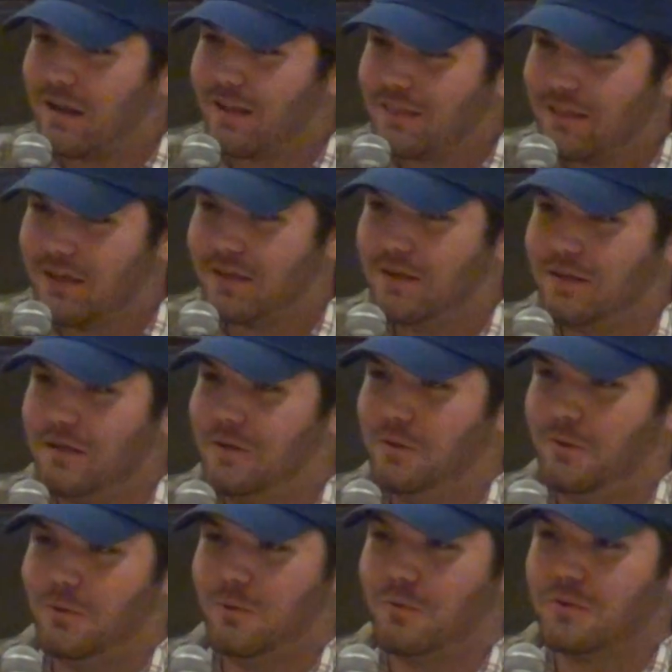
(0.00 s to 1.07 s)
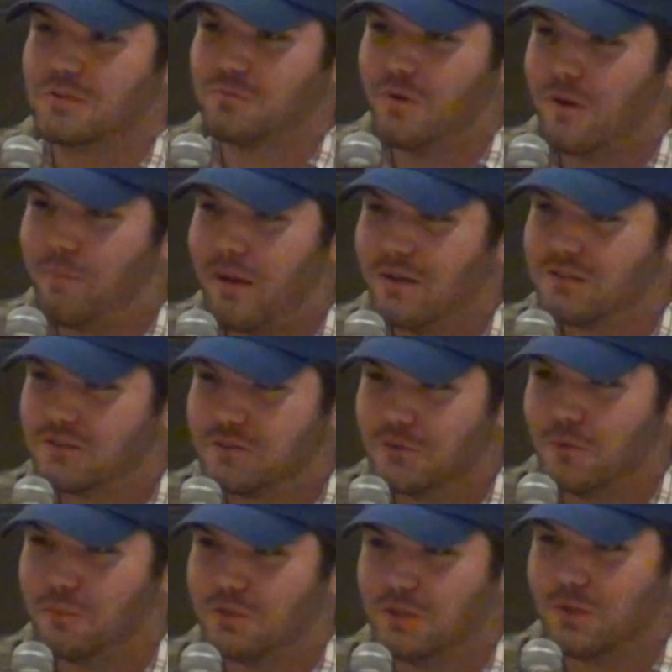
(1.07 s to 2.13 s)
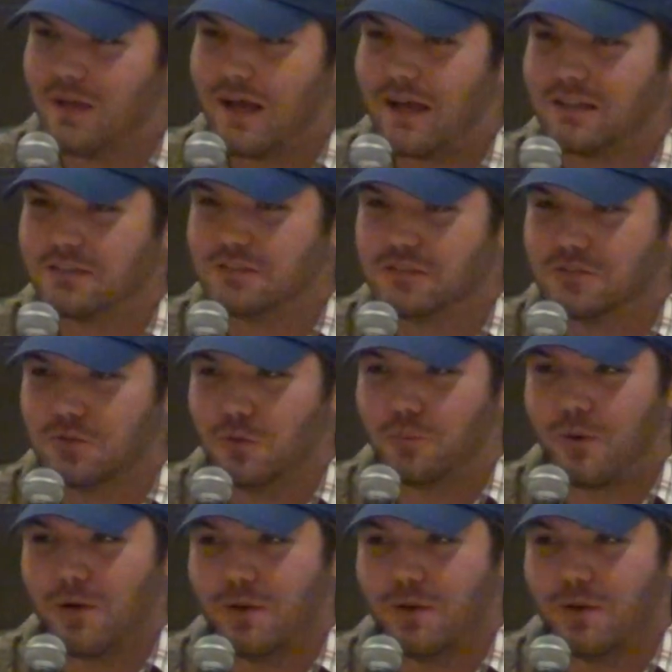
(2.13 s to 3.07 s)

I think you need noodles. What about soup? Do you got soup?